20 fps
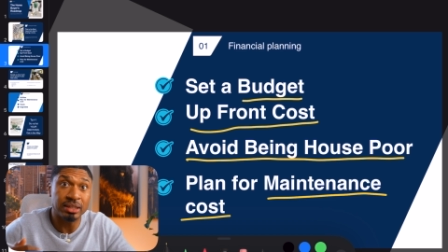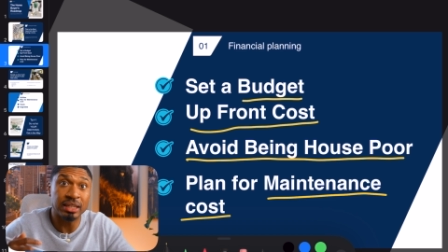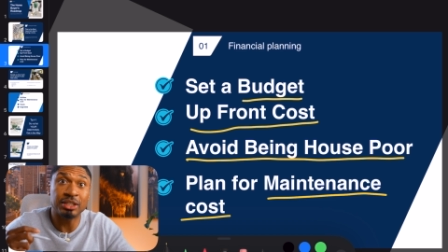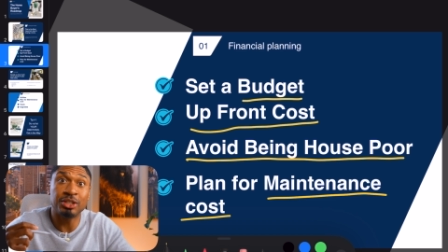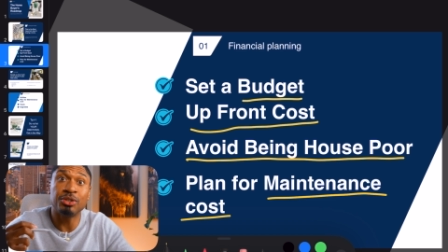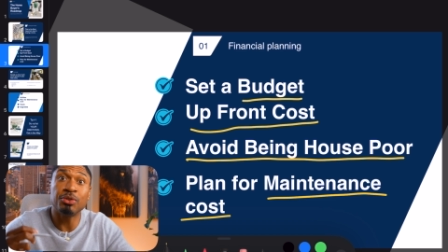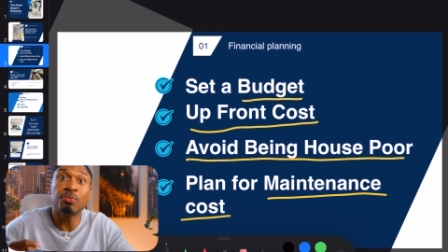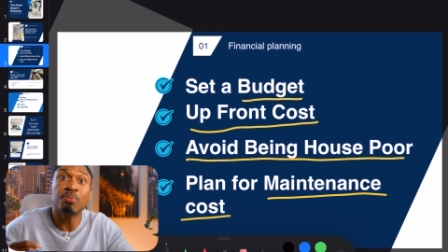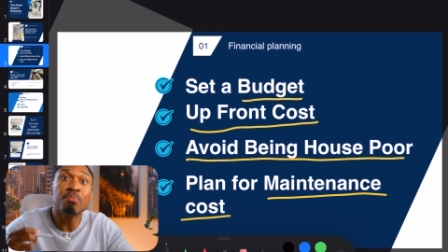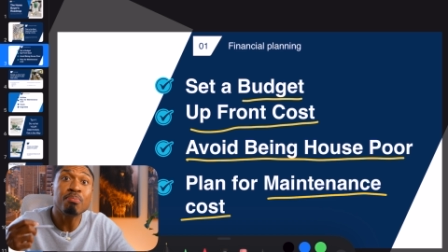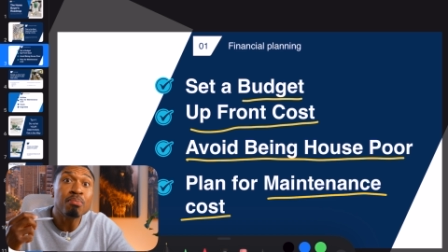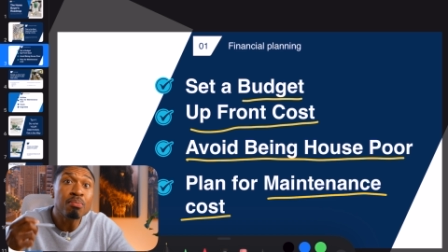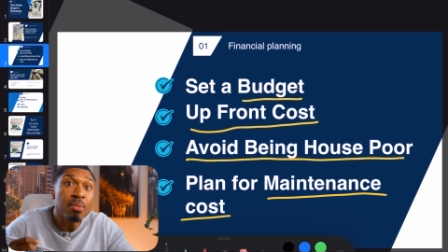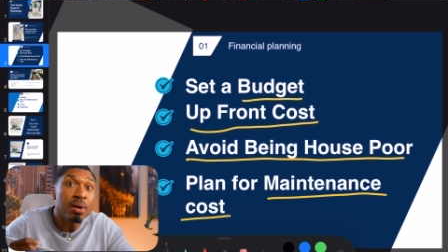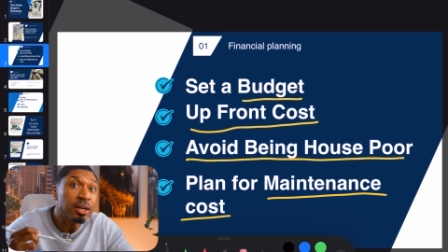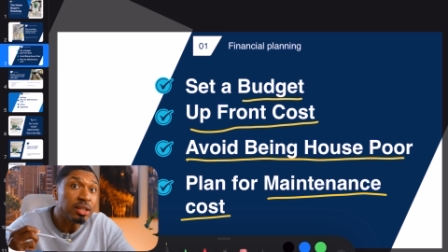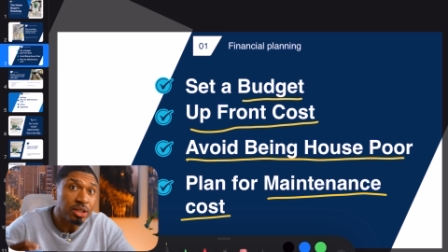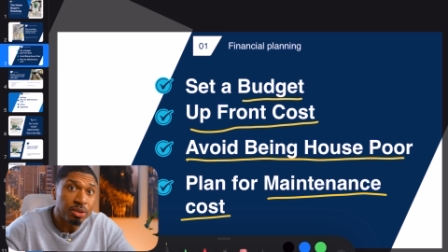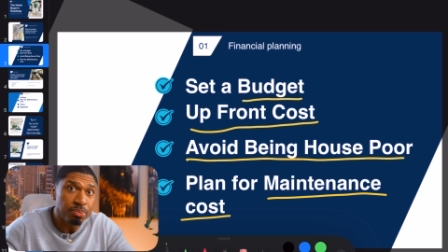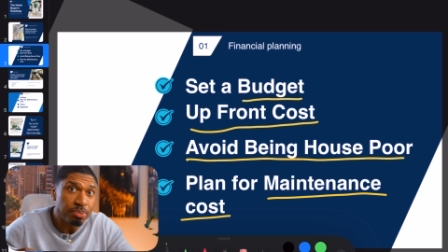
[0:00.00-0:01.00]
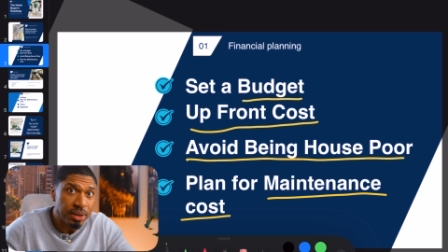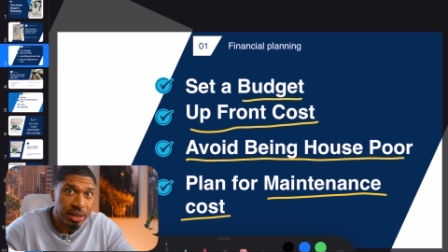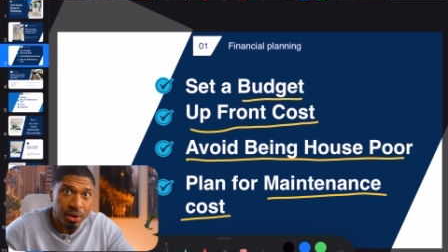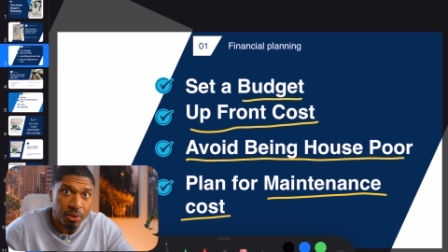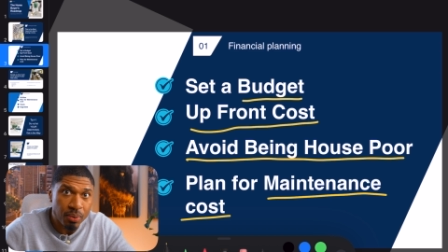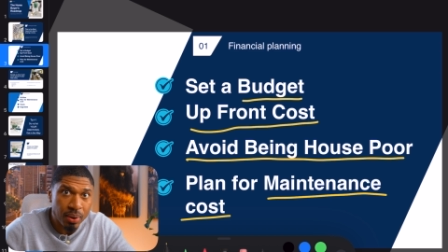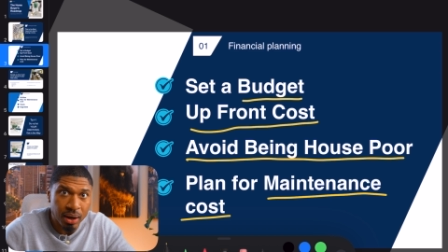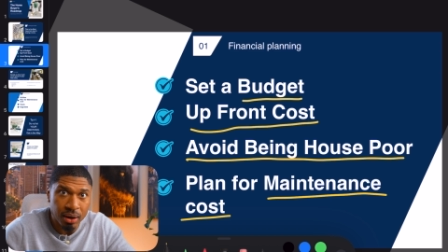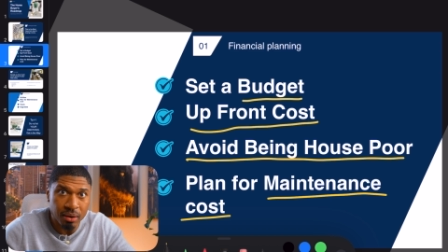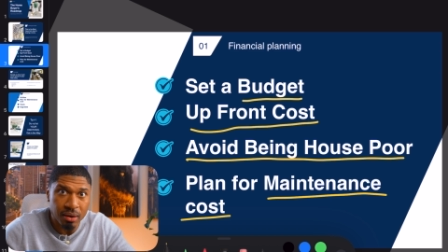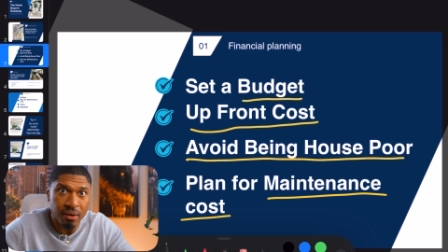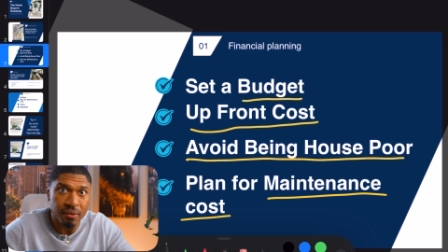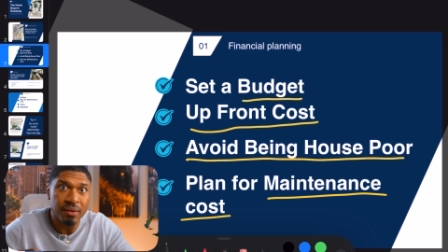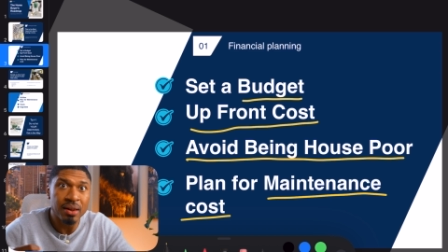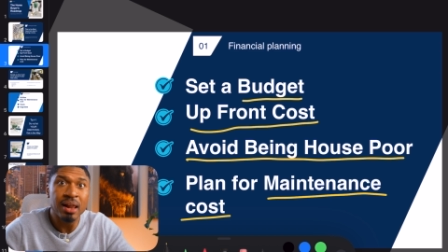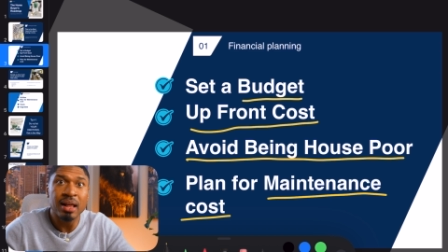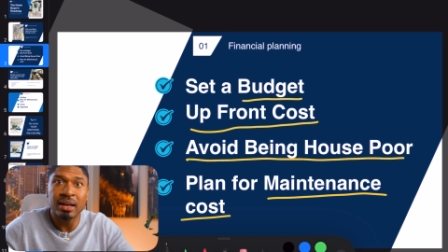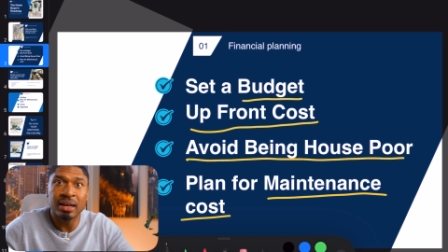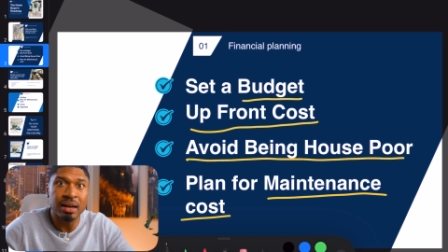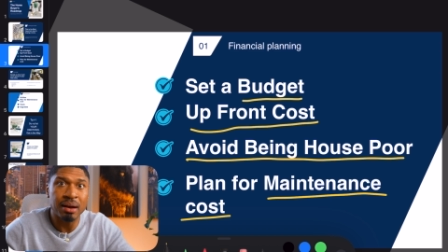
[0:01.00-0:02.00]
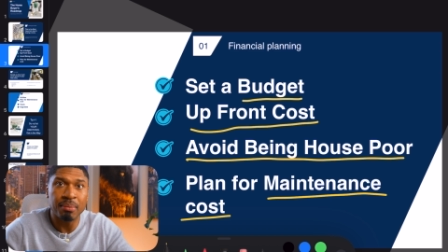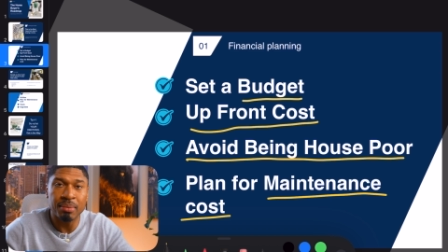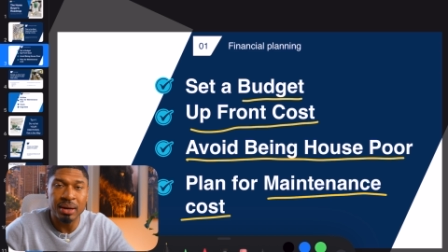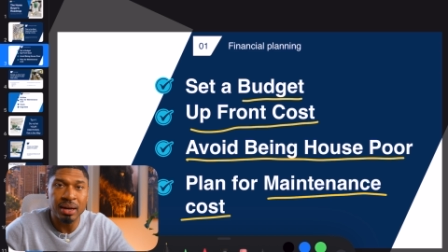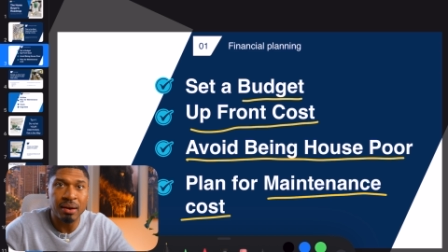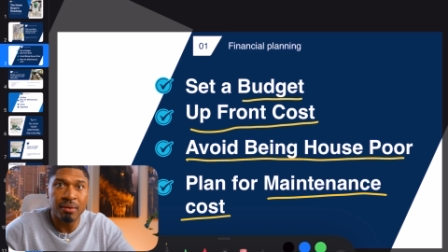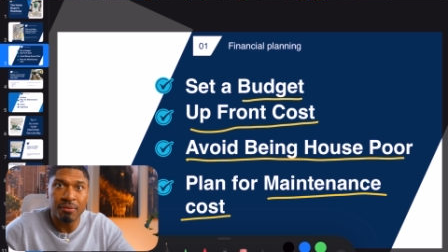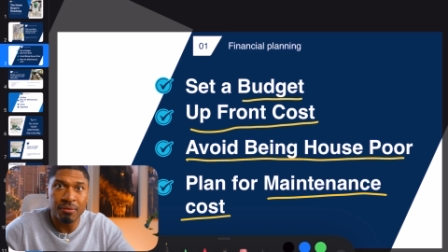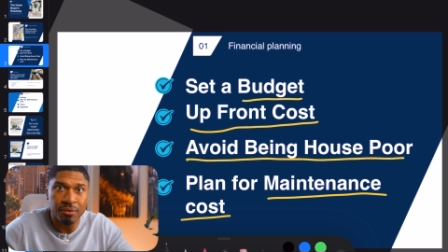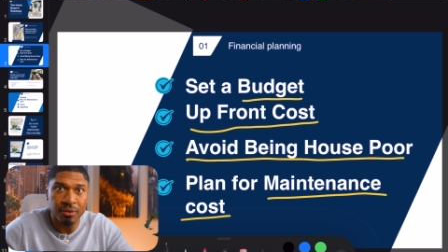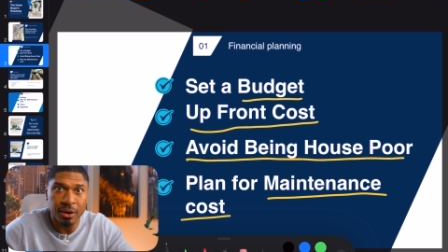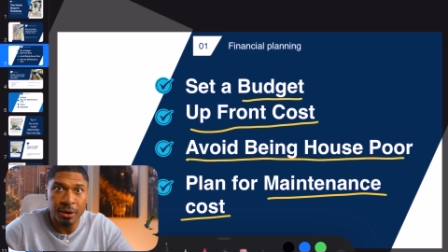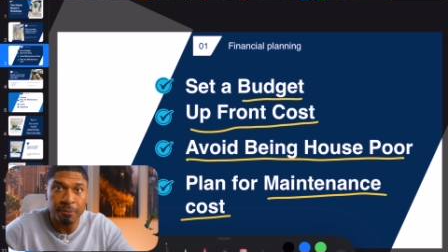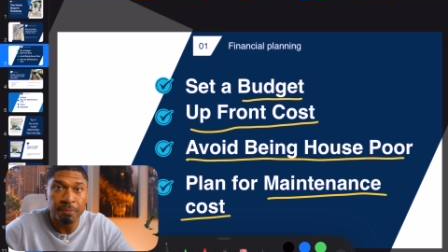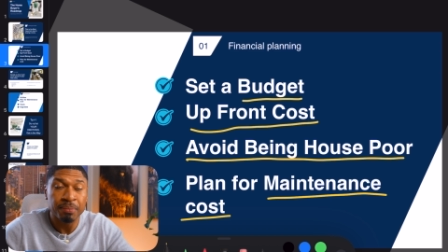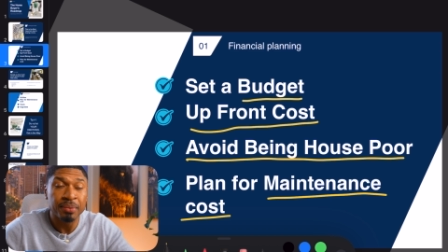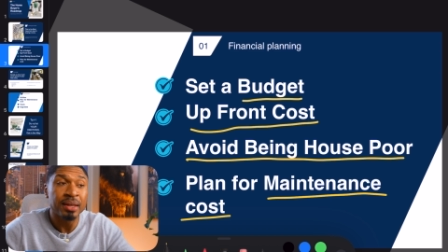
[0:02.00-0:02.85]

that you must be aware of coming up front.